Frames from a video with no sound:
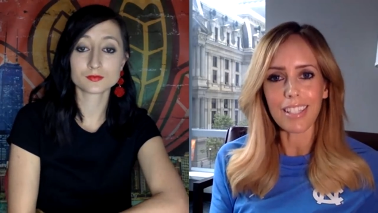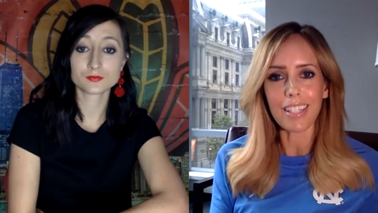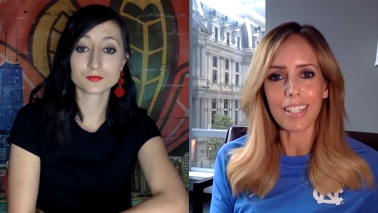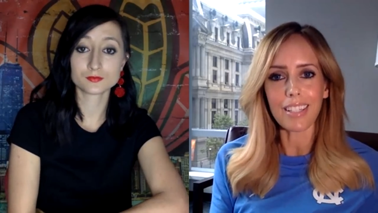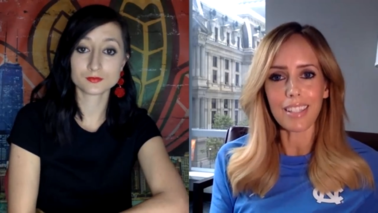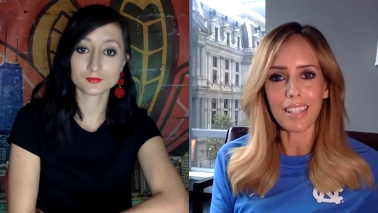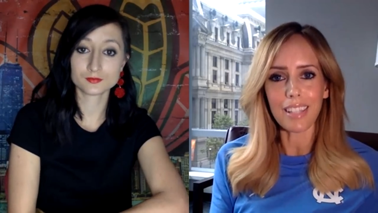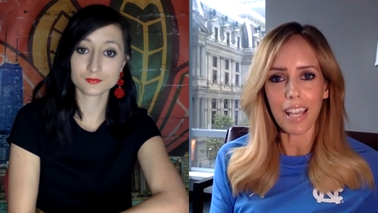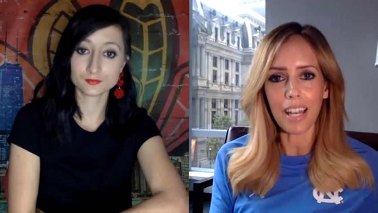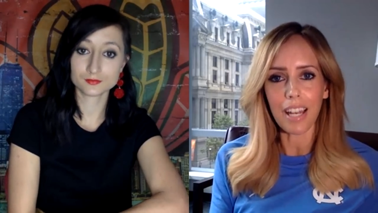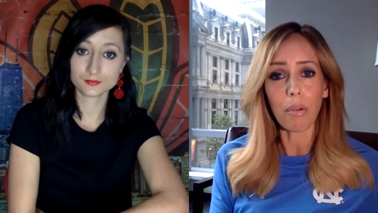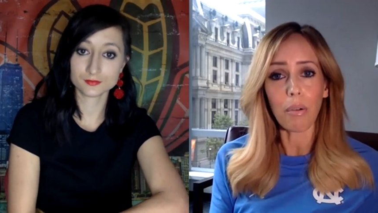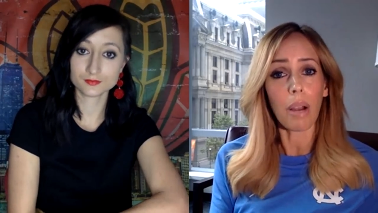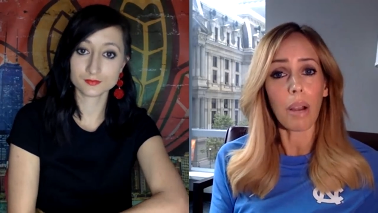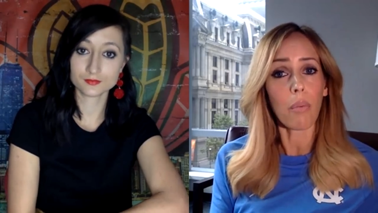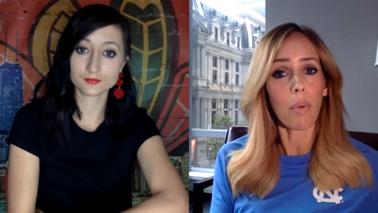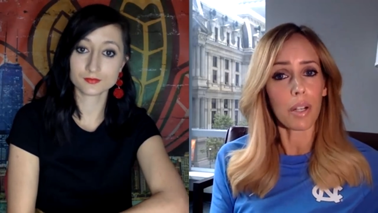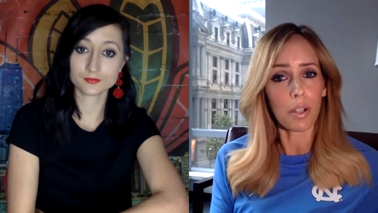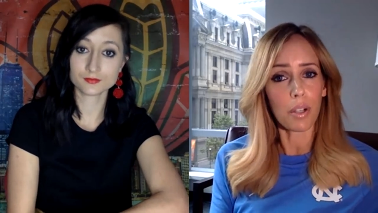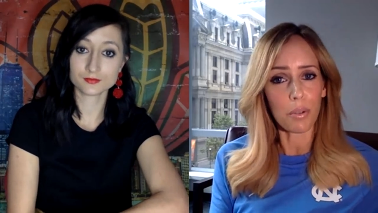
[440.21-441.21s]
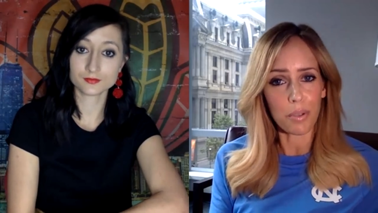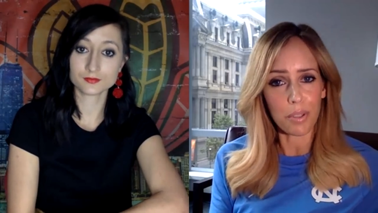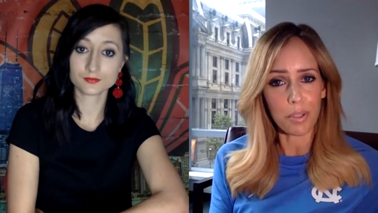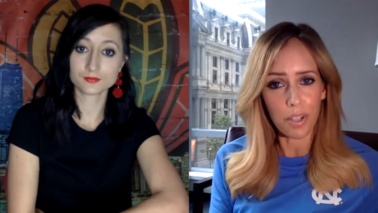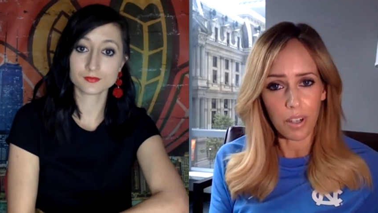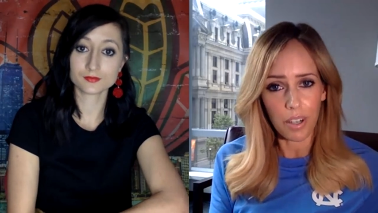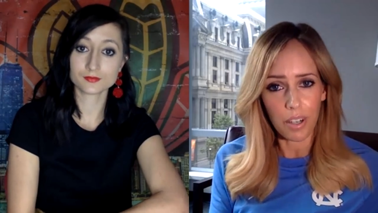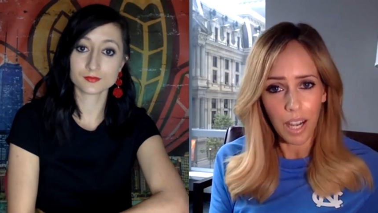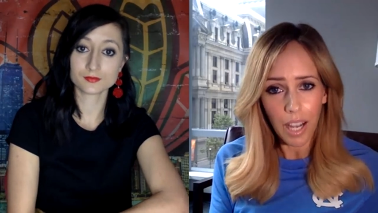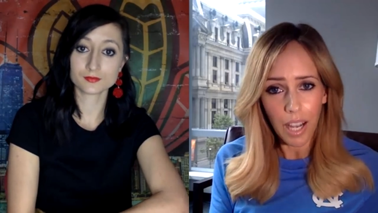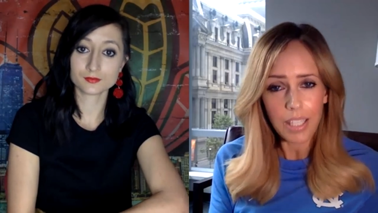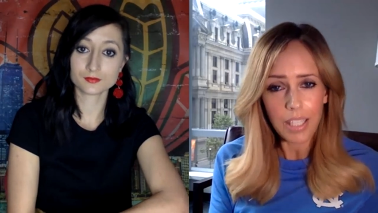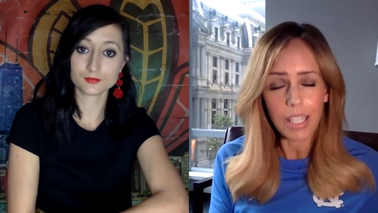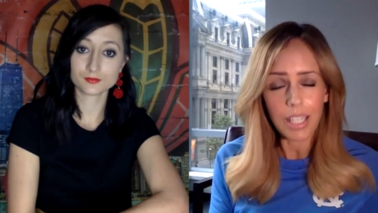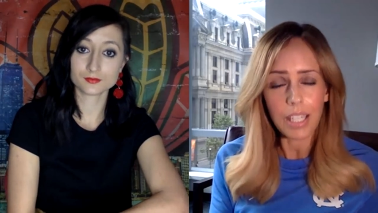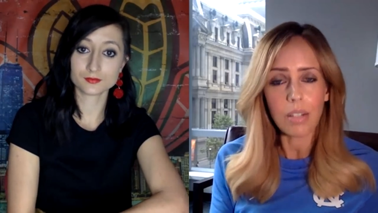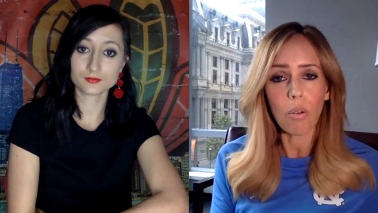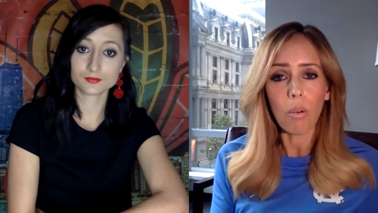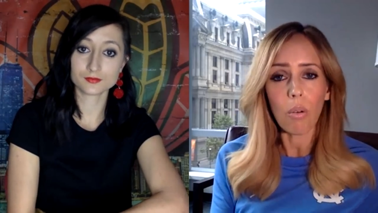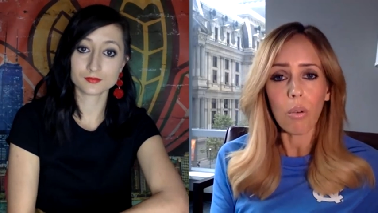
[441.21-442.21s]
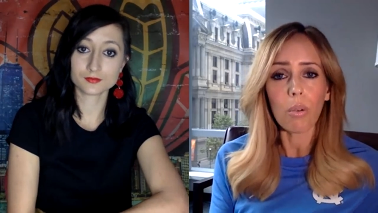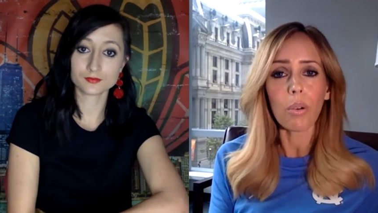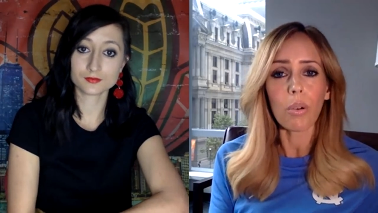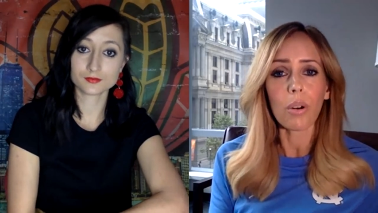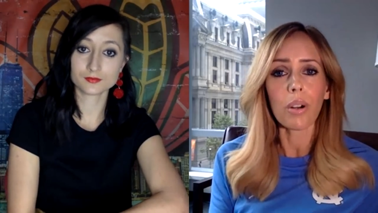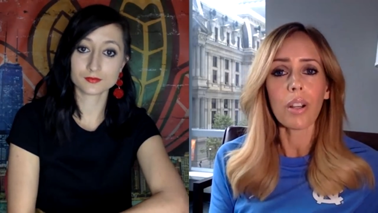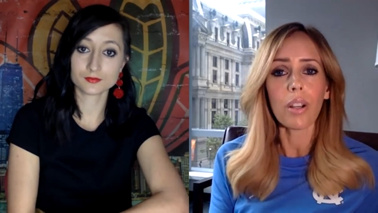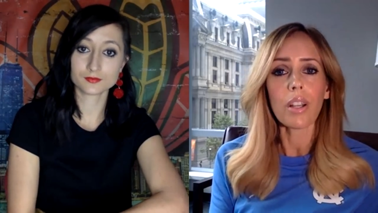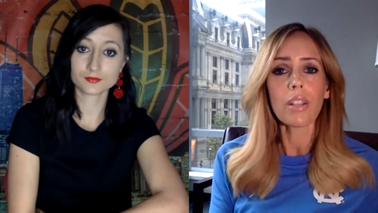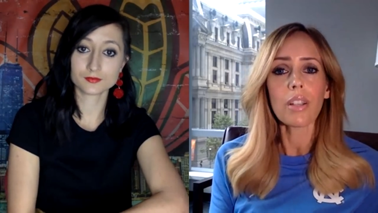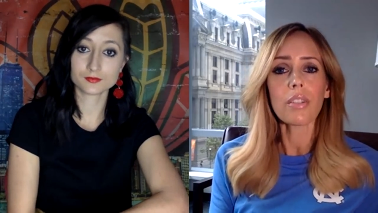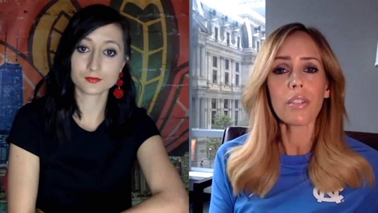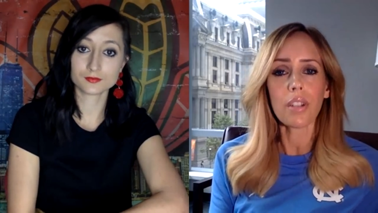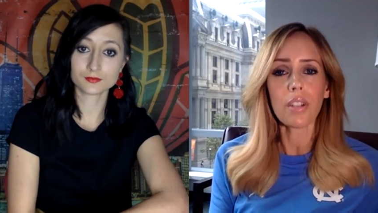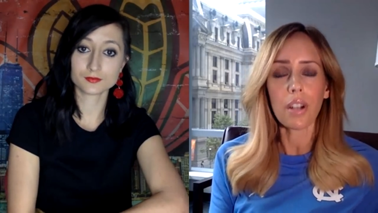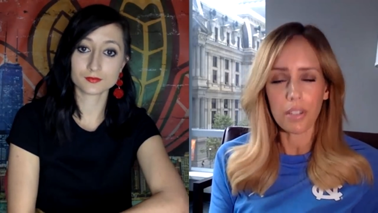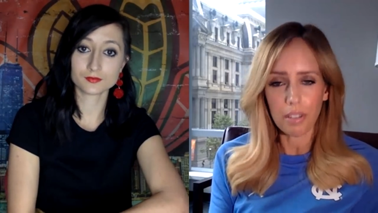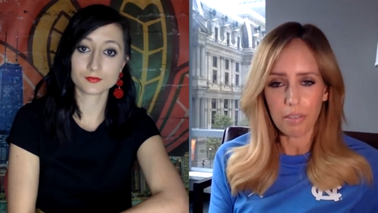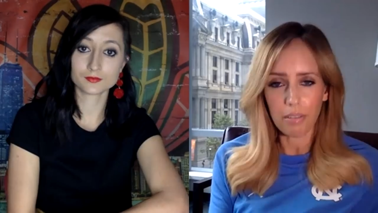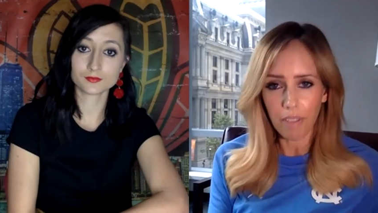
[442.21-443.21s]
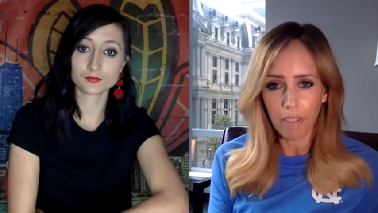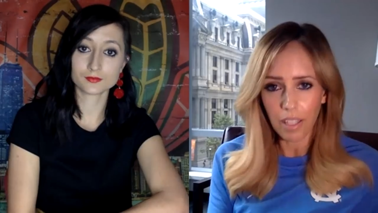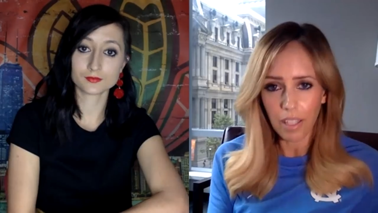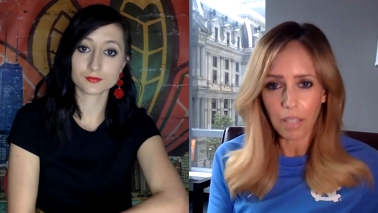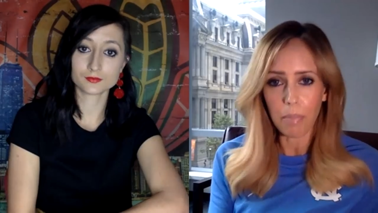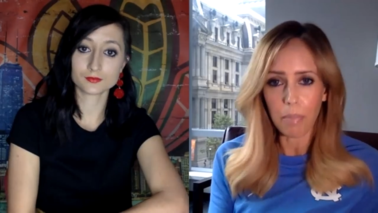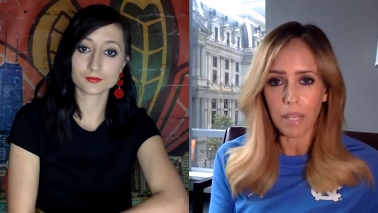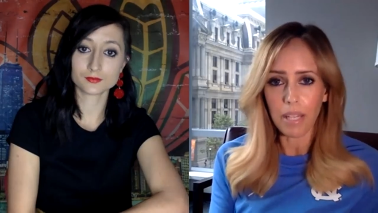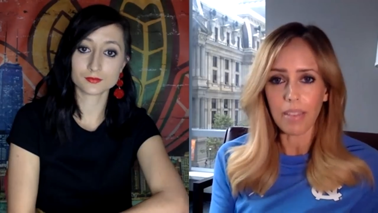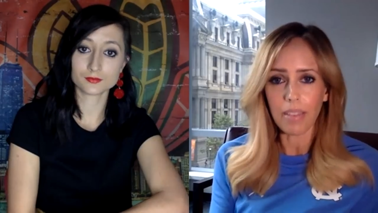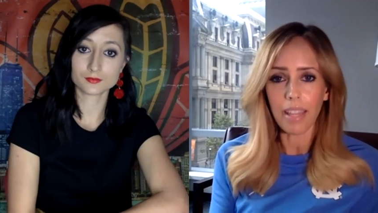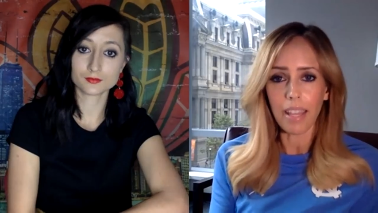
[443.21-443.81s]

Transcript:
Speaker 1: He said, "I want to go star hunting or star developing."